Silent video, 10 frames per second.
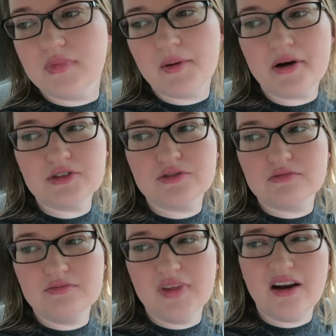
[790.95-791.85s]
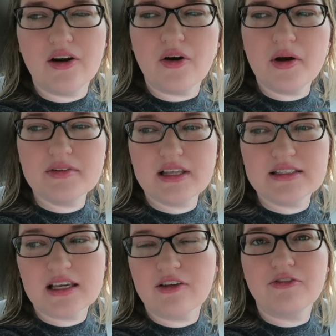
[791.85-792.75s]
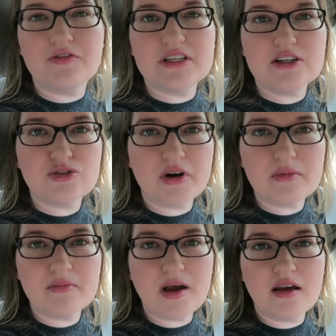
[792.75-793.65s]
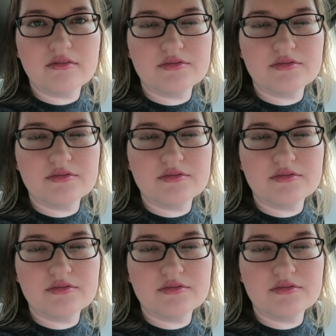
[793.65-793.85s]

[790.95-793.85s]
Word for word: about I don't know, I would like say like 15, 20,